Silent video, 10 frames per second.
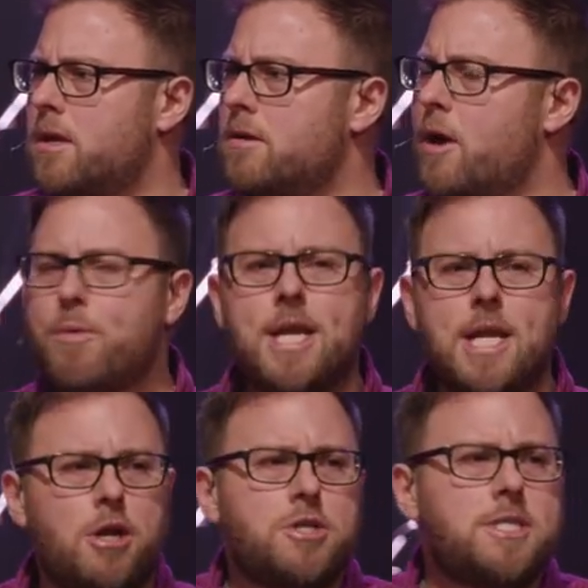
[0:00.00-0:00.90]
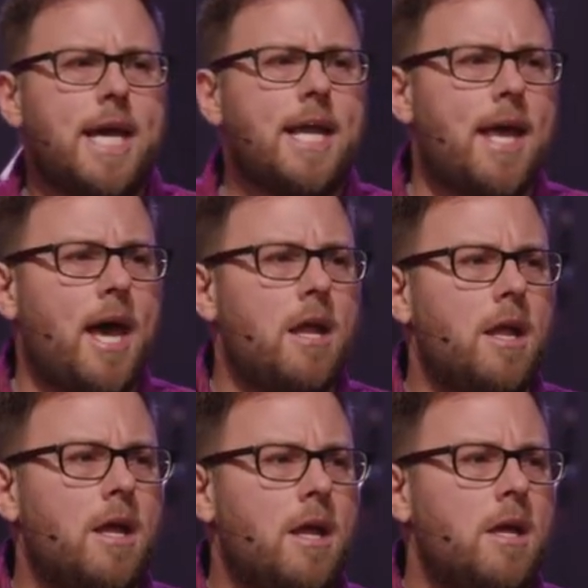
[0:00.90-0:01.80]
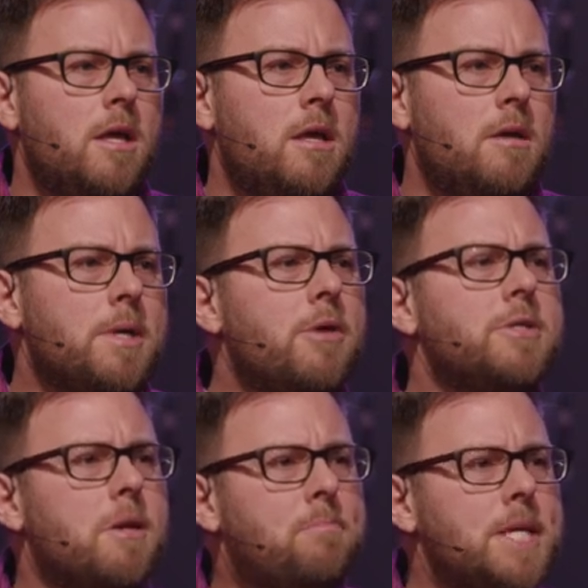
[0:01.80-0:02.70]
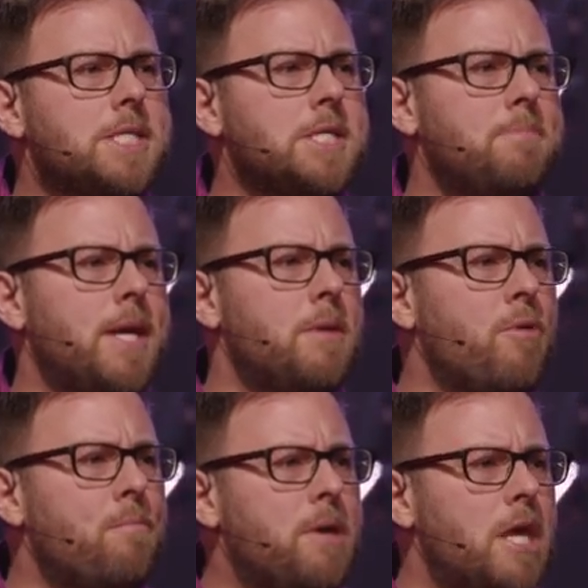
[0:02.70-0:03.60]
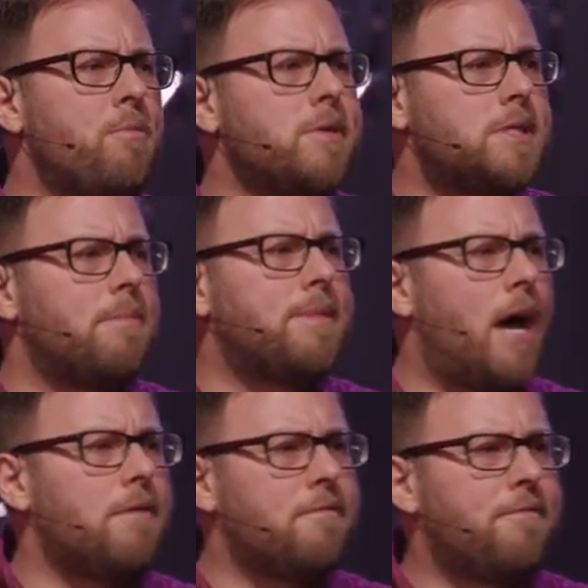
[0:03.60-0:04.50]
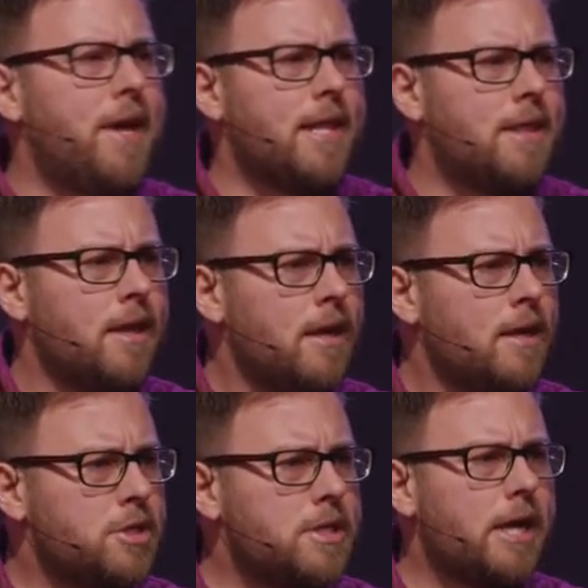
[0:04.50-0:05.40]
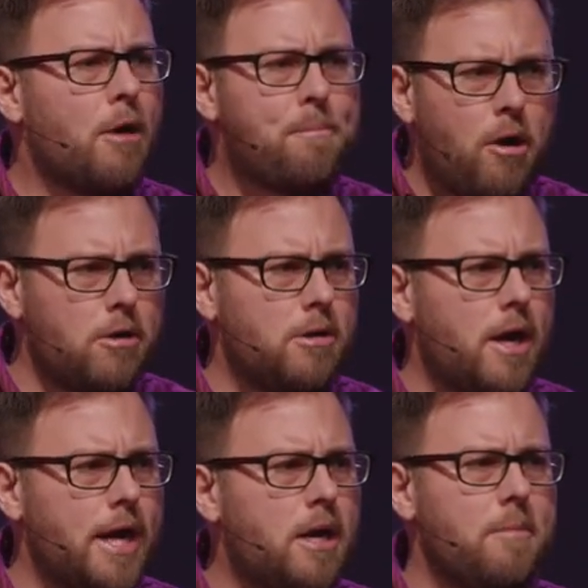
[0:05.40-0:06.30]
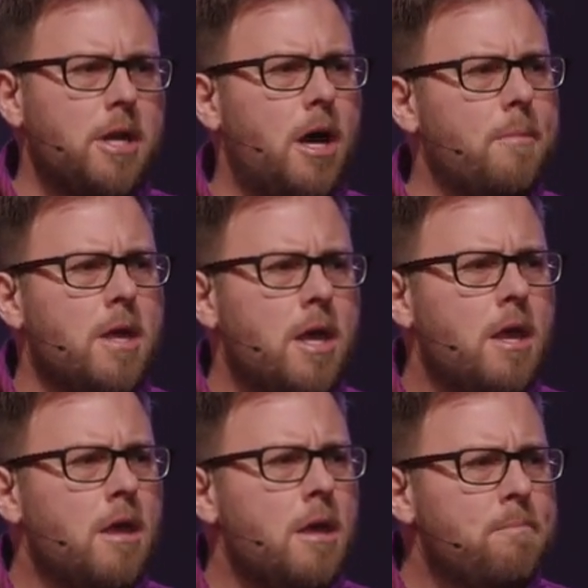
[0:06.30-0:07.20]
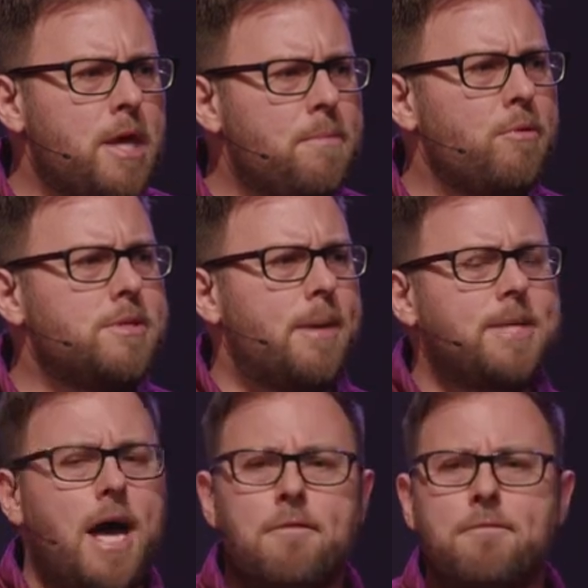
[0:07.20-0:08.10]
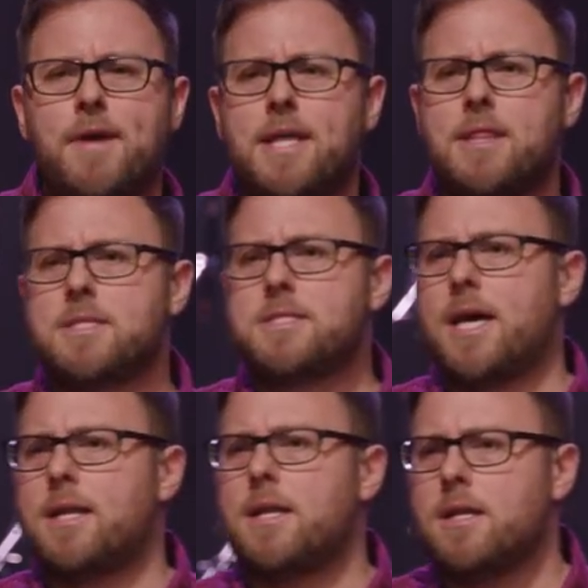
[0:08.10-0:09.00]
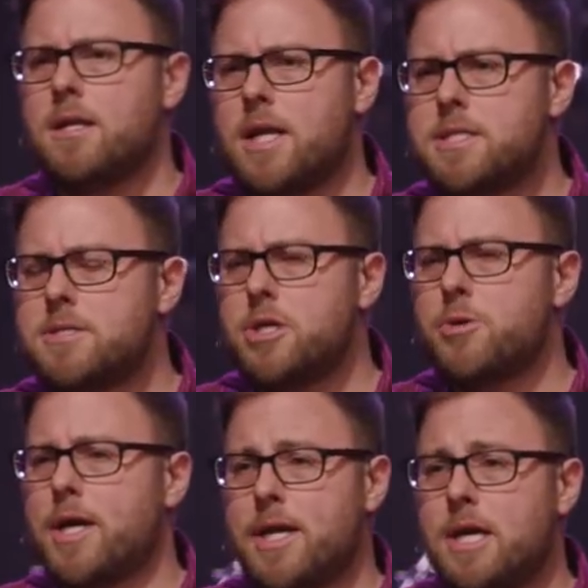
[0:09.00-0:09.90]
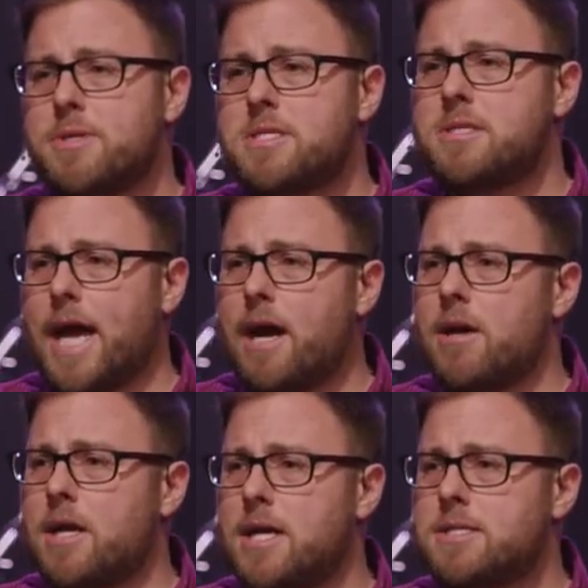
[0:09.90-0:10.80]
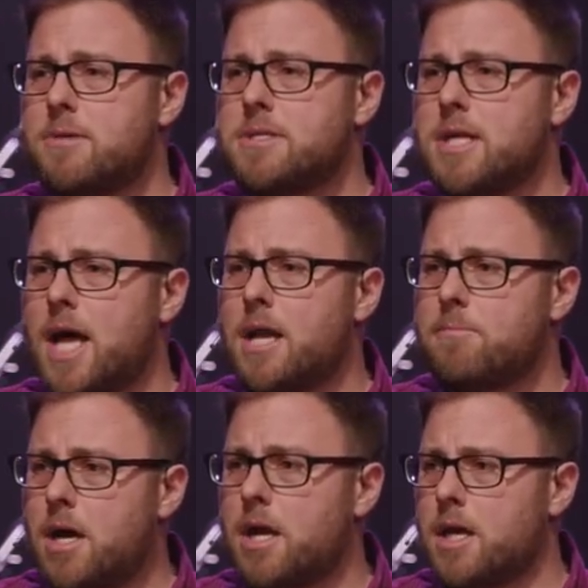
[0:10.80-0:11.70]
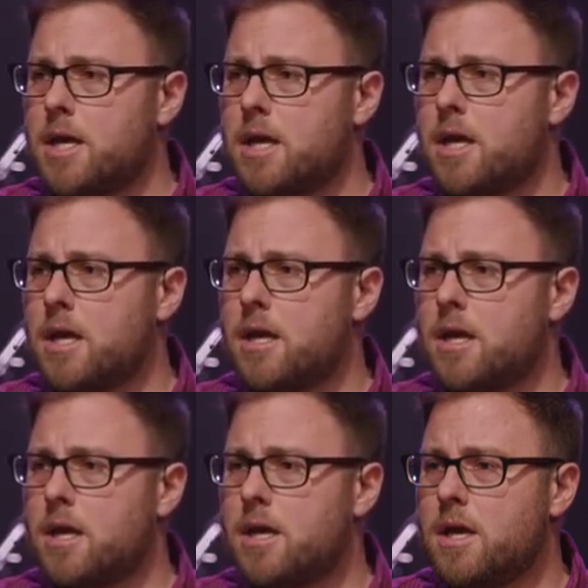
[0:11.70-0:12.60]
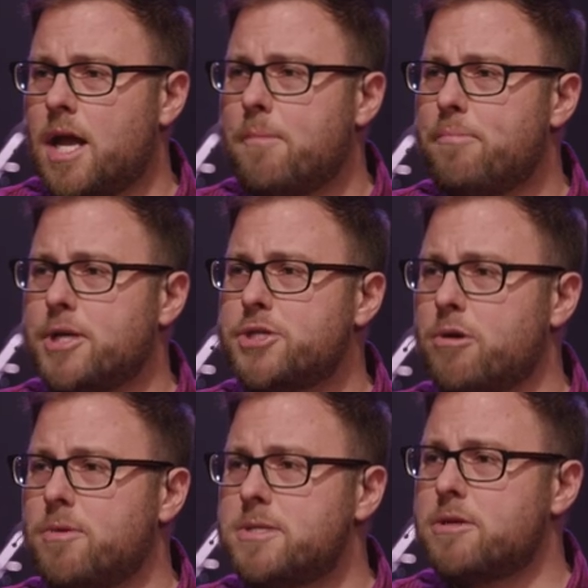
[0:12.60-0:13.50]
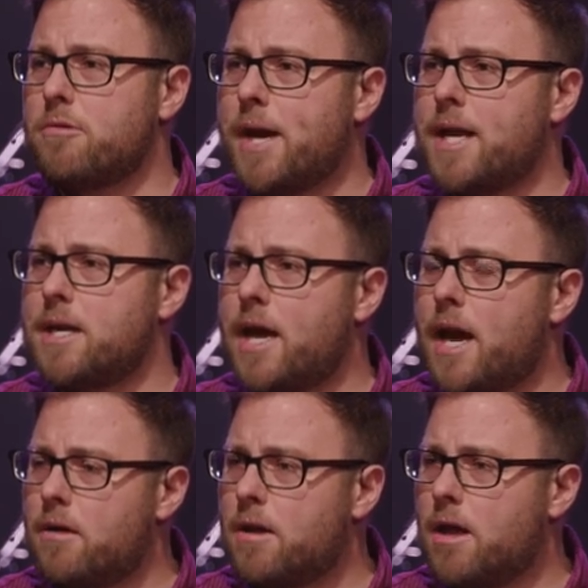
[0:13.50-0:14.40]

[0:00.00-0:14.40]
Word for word: Now, we didn't understand that, but there was a business meeting where people stepped out in faith, just like our partner night coming up. People stepped out in faith and said, Let's do it. And it was scary because it was a lot of money. And I'm pretty sure we're still paying it down.